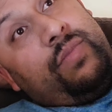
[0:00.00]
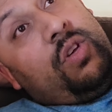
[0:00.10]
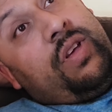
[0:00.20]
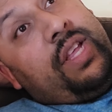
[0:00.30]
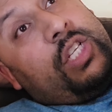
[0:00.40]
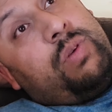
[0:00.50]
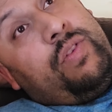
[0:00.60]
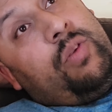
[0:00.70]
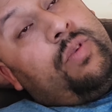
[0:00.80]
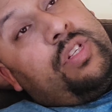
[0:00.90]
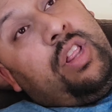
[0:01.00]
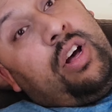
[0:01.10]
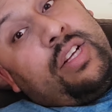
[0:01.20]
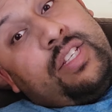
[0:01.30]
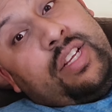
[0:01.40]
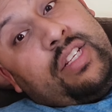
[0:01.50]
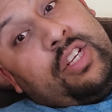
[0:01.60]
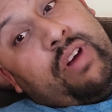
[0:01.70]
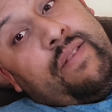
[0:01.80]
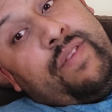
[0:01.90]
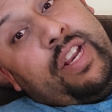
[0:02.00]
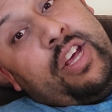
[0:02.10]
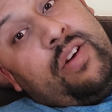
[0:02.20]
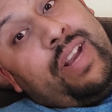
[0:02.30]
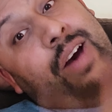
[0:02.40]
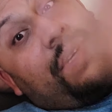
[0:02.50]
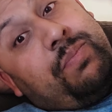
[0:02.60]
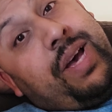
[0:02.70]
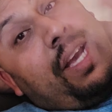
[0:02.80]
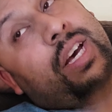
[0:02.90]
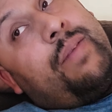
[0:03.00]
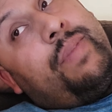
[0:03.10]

knowing that Swift almost lost his great video, now it's back